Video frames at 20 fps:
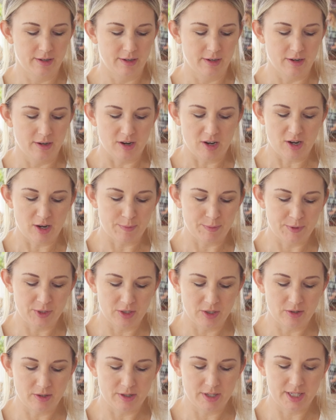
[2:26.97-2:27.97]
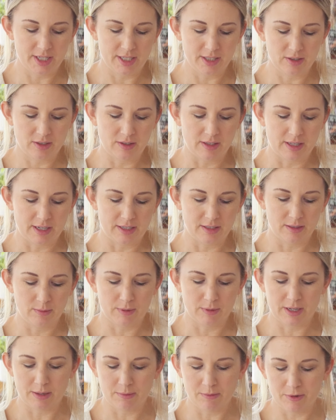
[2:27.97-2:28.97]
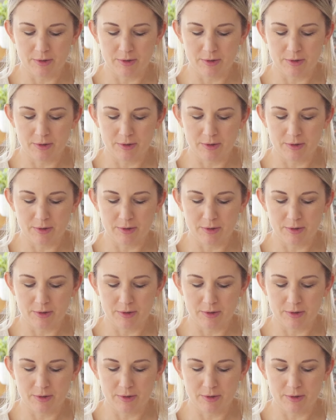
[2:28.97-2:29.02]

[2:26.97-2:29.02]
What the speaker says: option on it, so that is what I will